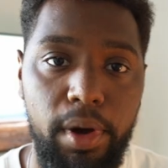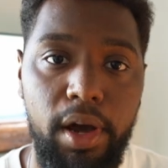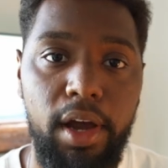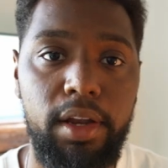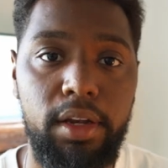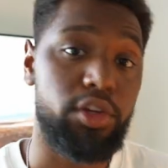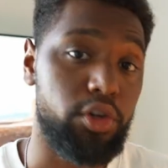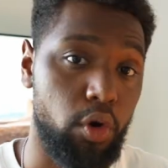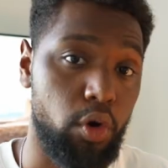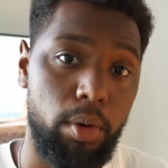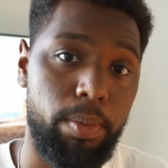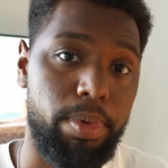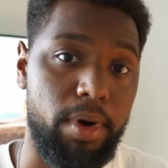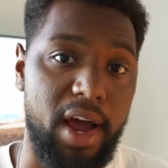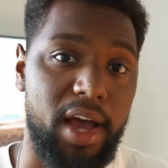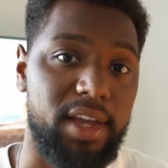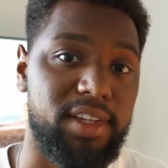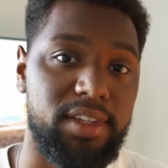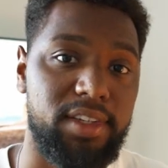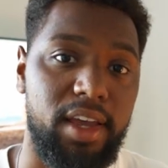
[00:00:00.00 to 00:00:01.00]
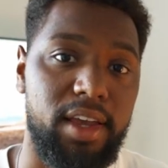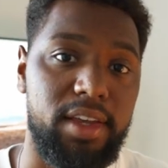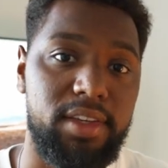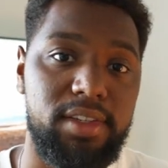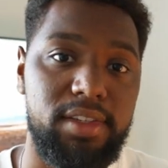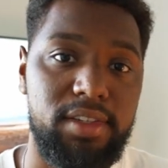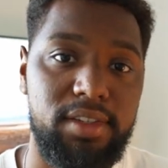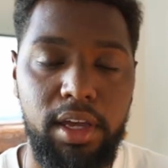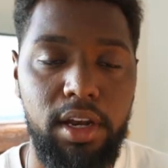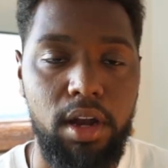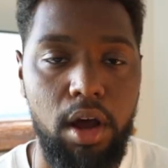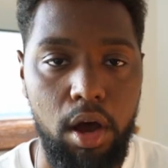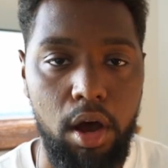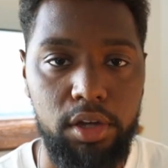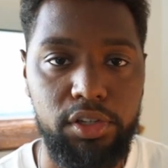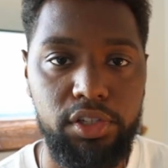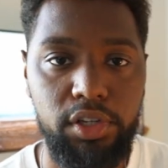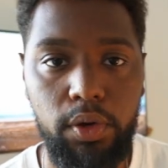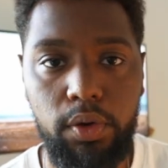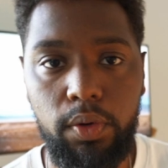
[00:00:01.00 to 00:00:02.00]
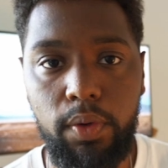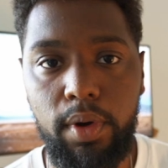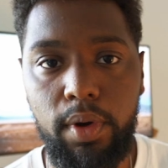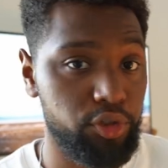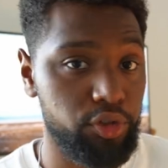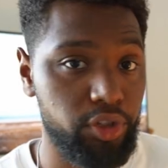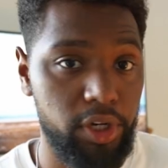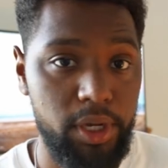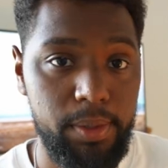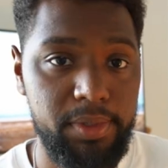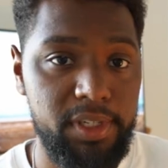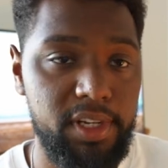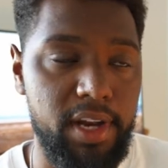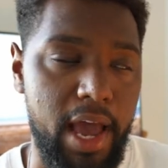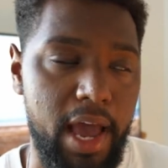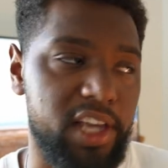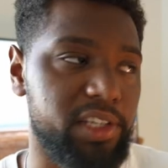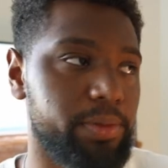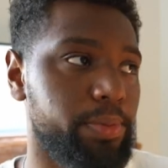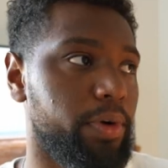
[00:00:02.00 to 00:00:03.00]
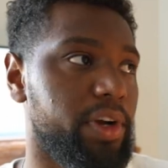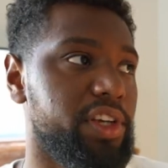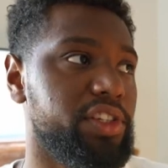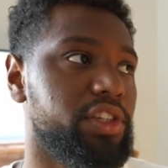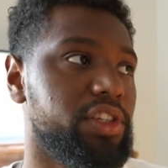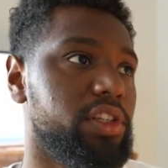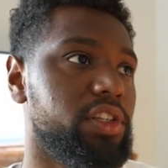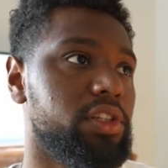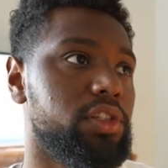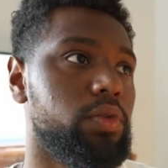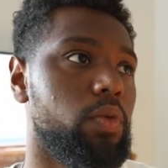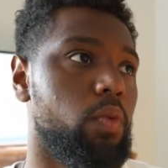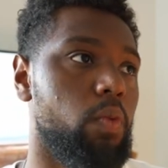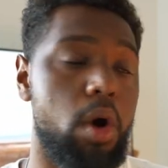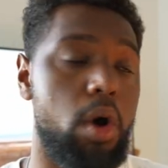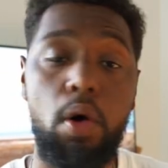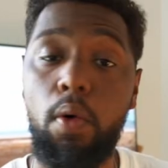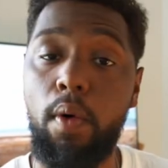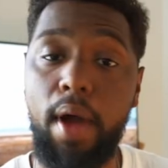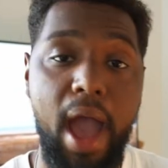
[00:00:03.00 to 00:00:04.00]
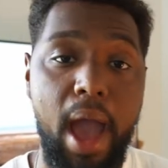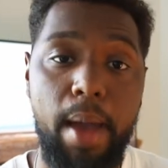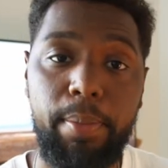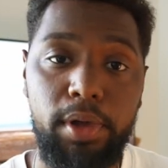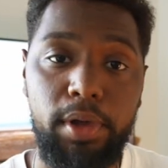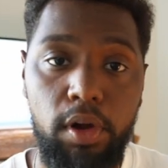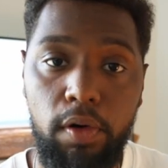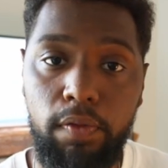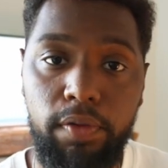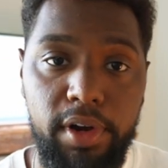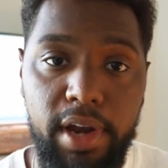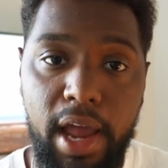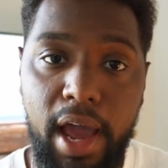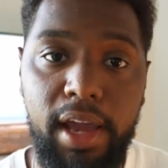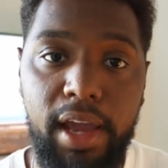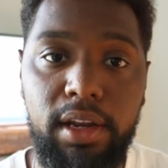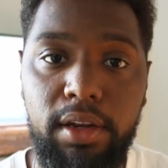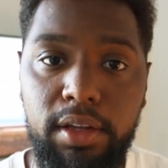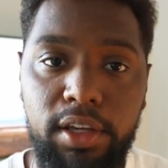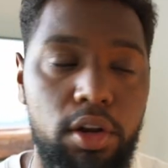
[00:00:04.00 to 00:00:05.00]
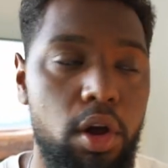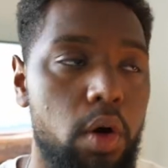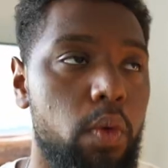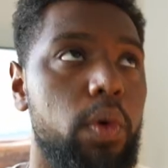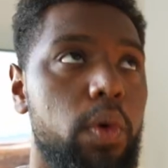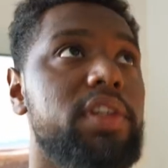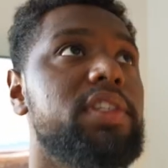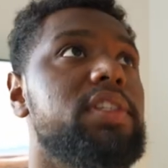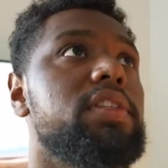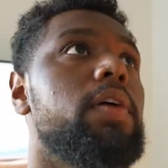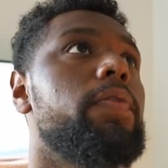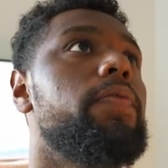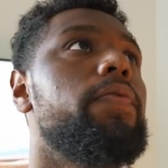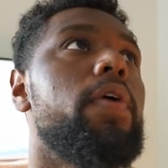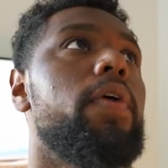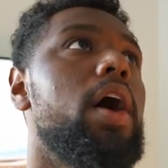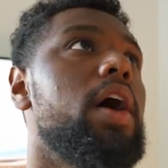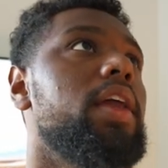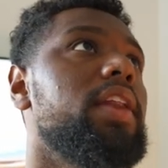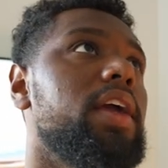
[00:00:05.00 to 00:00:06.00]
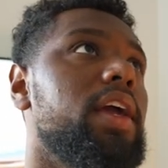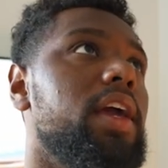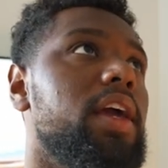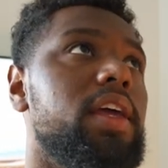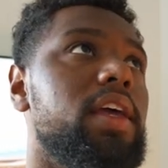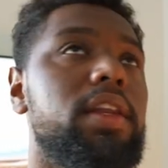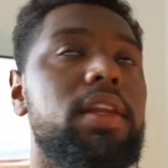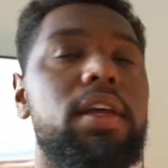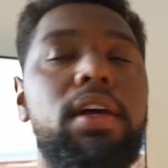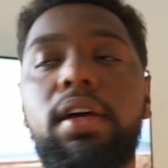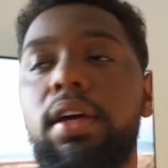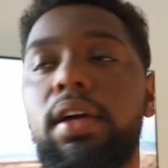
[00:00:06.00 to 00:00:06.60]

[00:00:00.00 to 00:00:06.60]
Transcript: but your process. And also, your dreams and aspirations won't happen overnight. You know, what's the fun in